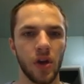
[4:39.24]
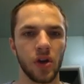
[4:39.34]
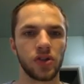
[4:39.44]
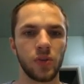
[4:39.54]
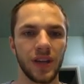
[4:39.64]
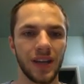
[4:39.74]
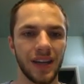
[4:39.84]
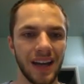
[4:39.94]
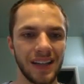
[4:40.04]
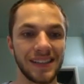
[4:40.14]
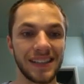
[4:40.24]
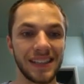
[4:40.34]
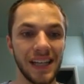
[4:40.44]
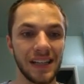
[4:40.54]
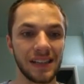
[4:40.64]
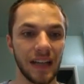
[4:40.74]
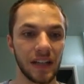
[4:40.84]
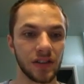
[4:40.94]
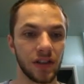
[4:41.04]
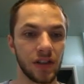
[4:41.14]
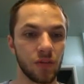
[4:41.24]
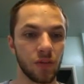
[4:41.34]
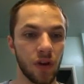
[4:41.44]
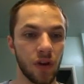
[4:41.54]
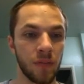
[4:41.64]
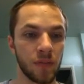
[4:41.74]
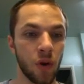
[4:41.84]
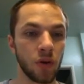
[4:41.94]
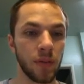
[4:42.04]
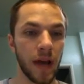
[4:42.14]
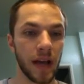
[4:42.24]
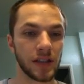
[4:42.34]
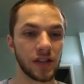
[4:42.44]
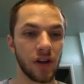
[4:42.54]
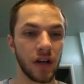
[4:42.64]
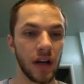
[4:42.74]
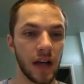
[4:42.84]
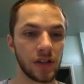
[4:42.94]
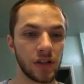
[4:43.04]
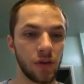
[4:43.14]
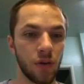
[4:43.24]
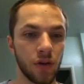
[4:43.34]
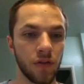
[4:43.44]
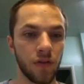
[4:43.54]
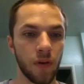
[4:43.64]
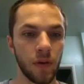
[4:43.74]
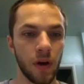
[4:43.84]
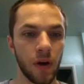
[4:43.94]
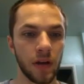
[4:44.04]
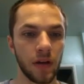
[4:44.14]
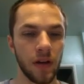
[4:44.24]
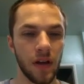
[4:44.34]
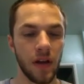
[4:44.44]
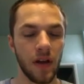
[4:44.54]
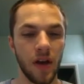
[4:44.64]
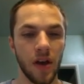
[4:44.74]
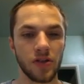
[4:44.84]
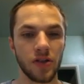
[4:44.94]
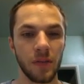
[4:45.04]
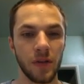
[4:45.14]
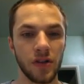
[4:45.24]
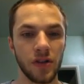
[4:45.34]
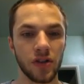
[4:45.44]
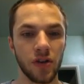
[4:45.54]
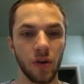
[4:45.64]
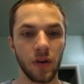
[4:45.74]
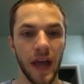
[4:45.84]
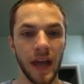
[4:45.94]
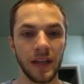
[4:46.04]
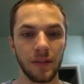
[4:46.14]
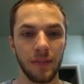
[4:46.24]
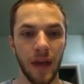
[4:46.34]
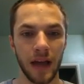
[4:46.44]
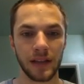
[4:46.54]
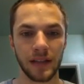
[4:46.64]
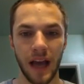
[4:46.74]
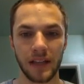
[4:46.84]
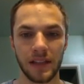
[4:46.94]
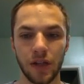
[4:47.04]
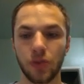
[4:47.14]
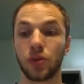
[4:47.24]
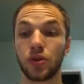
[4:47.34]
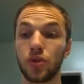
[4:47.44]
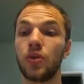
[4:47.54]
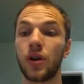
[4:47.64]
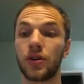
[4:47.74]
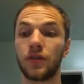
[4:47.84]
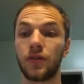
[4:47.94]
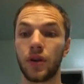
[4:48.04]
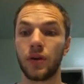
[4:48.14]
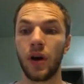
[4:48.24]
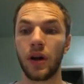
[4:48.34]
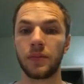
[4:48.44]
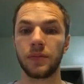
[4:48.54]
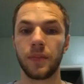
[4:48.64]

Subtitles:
So we can kind of see essentially that our total mass started as 241. So that means our total ending mass has to equal 241.